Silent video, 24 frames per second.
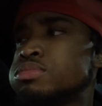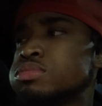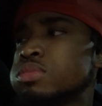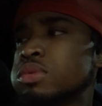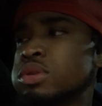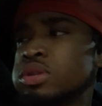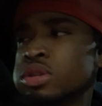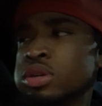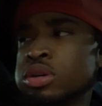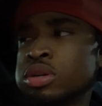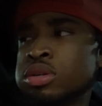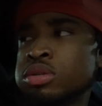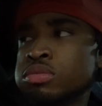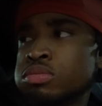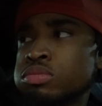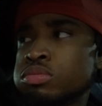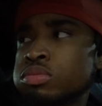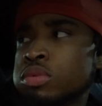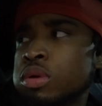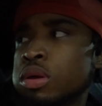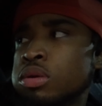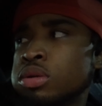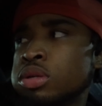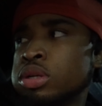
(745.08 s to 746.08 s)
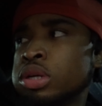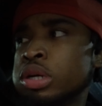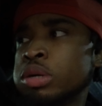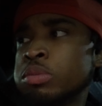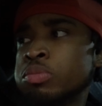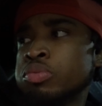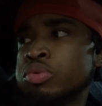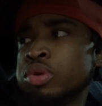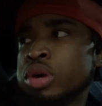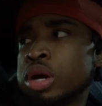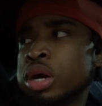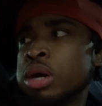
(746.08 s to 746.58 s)
Is there, is there
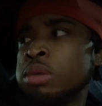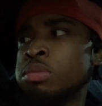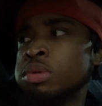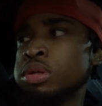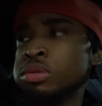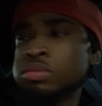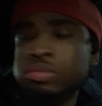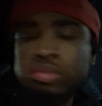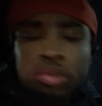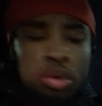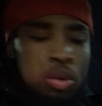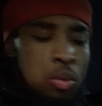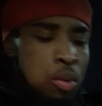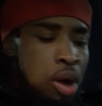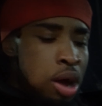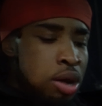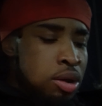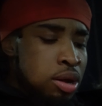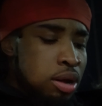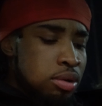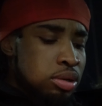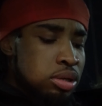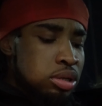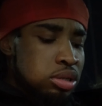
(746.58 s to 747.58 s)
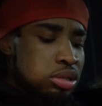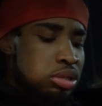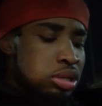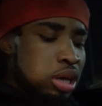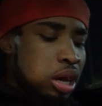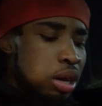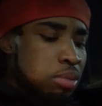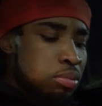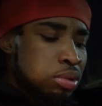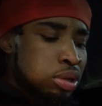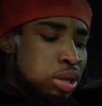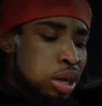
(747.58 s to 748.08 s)
a problem? Why you have to
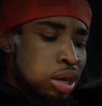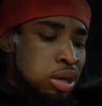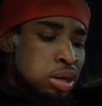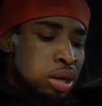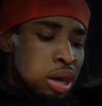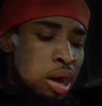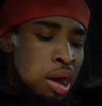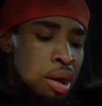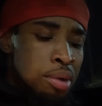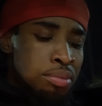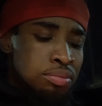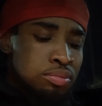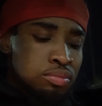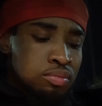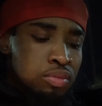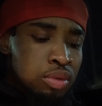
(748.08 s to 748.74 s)
attack me like that?